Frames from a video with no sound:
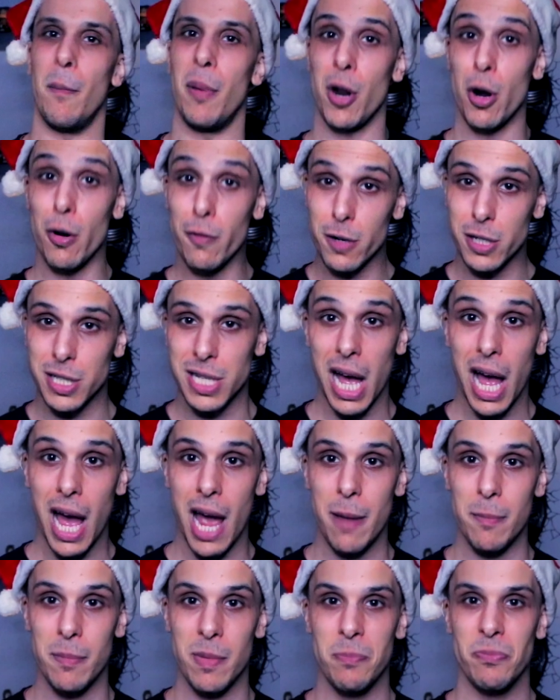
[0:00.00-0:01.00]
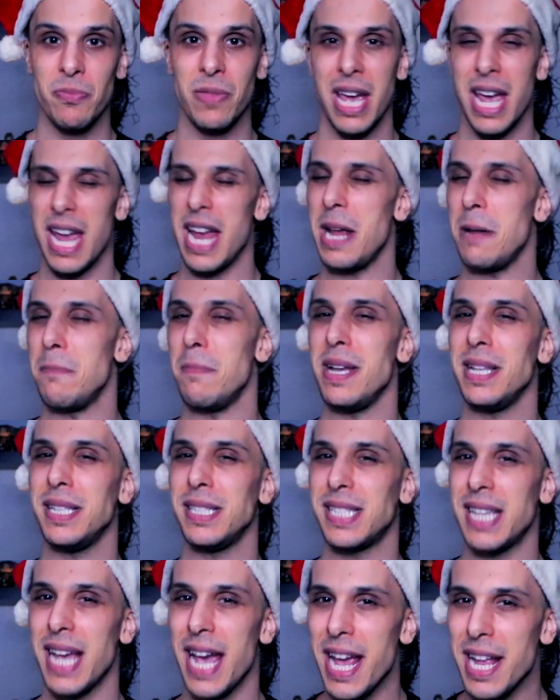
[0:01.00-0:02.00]
But over time, it
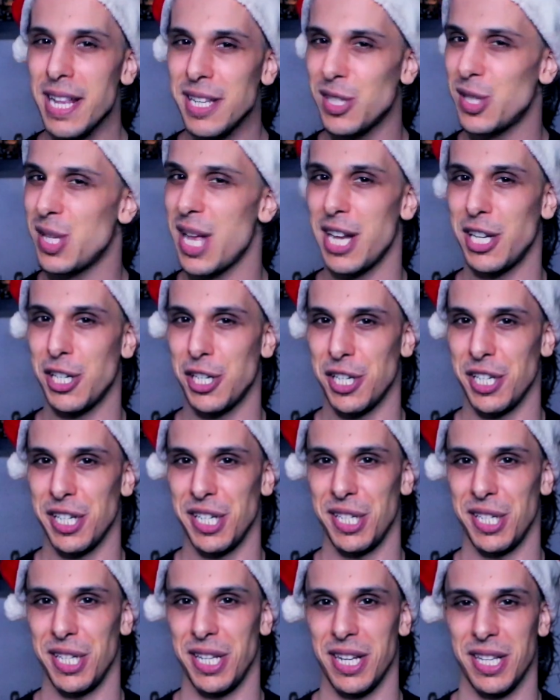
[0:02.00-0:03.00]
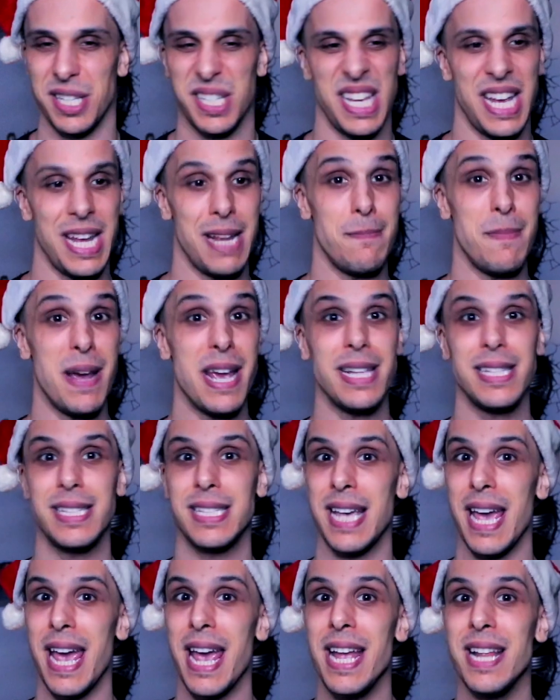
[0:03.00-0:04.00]
maintains that cheesiness, it
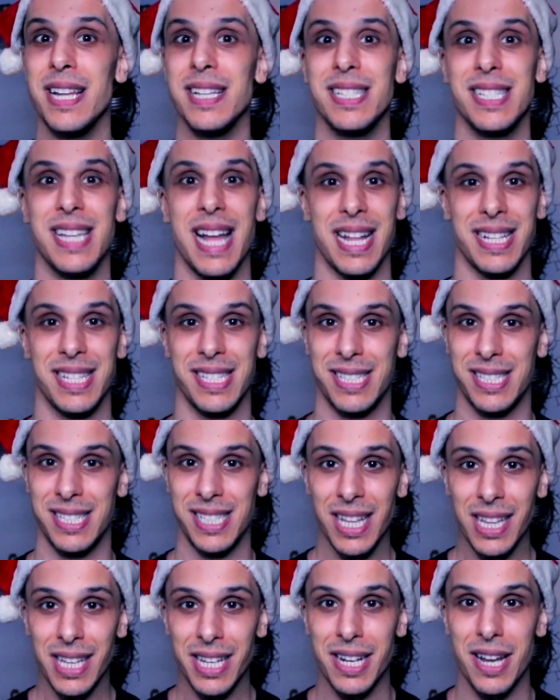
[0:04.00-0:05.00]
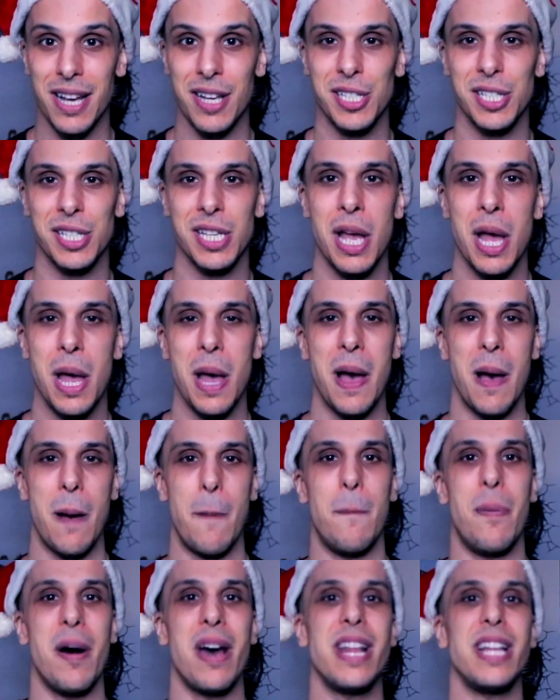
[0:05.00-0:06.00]
maintains that silliness,
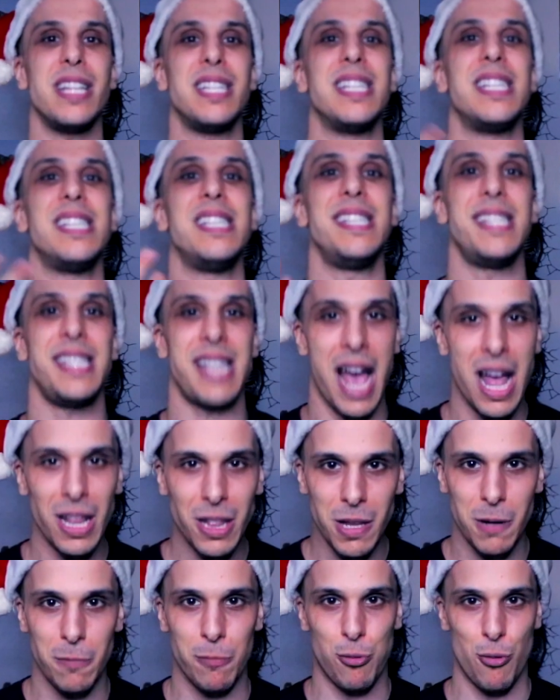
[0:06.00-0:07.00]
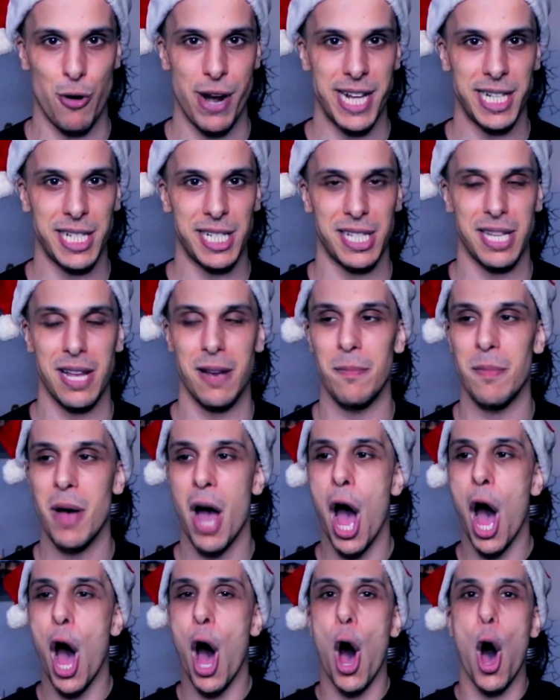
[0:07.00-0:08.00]
but it celebrates them,
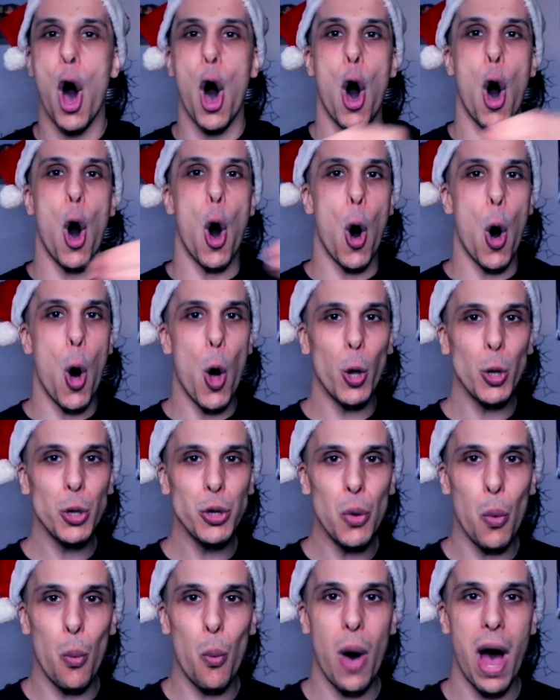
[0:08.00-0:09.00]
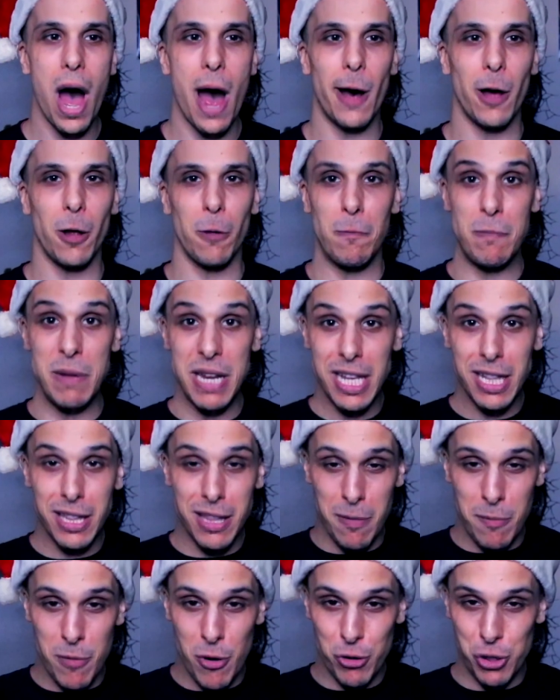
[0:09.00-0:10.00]
all the while being
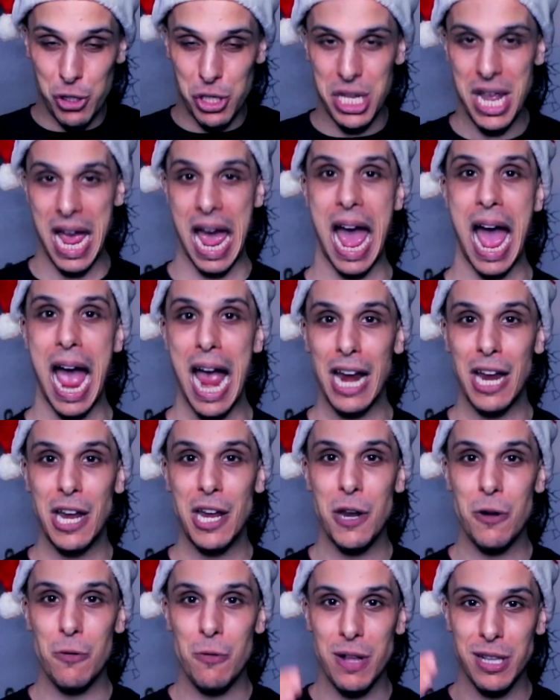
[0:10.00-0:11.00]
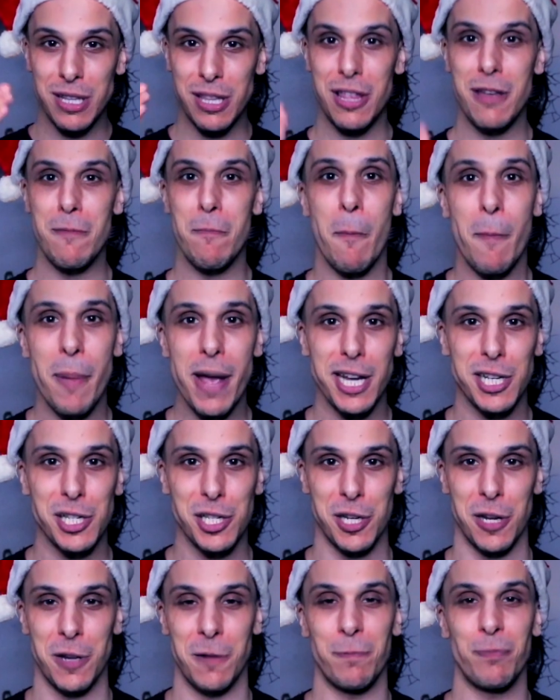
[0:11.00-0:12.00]
the most accurate
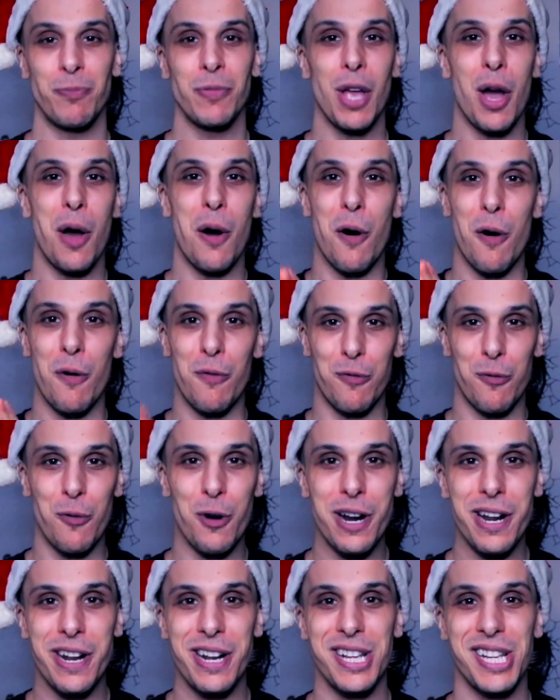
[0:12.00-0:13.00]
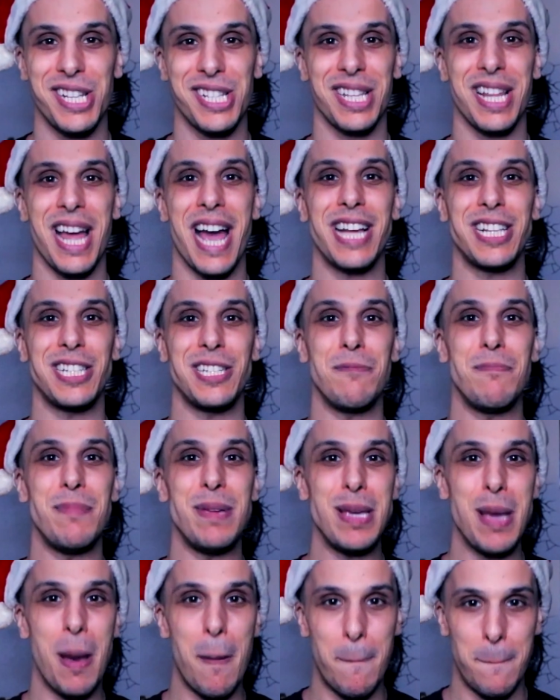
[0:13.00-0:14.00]
depiction of what it is like to
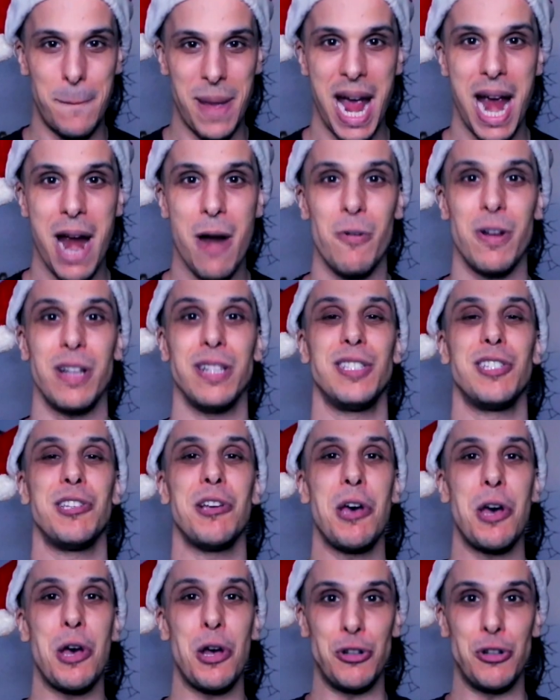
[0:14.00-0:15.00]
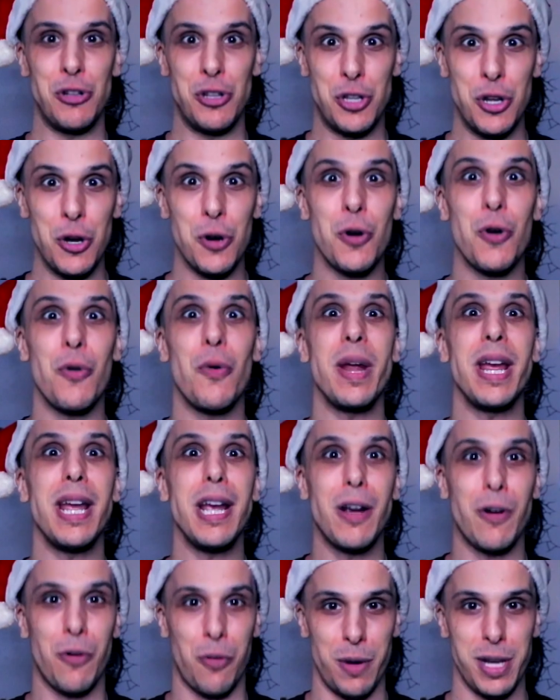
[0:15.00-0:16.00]
be a parent during
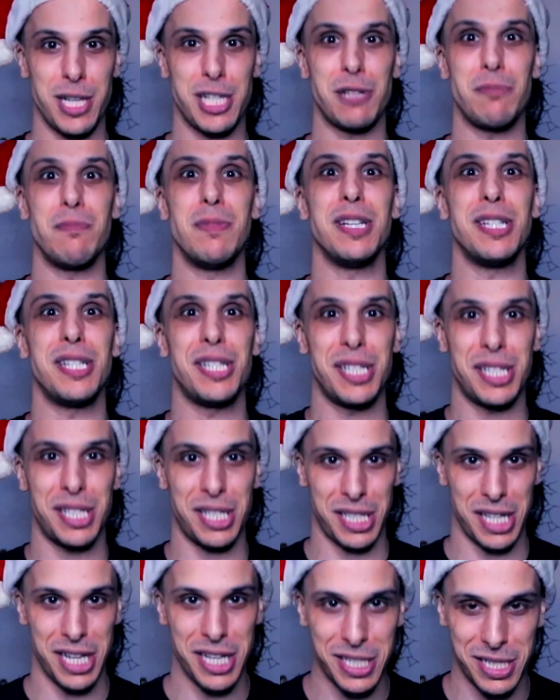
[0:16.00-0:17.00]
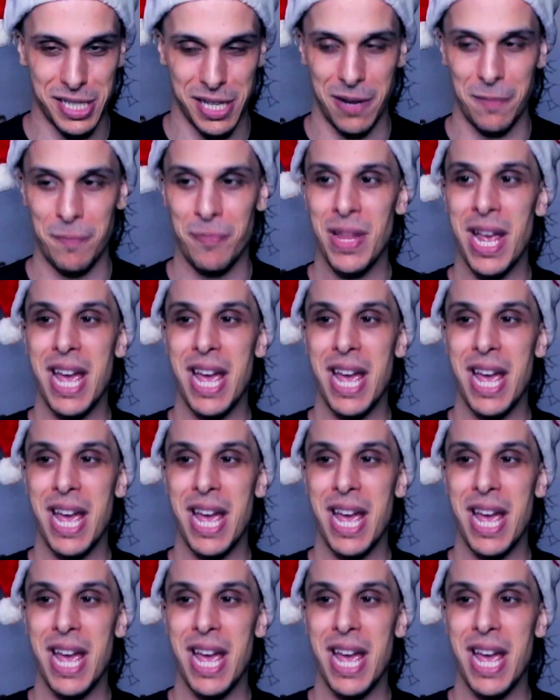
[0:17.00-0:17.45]
Christmas season.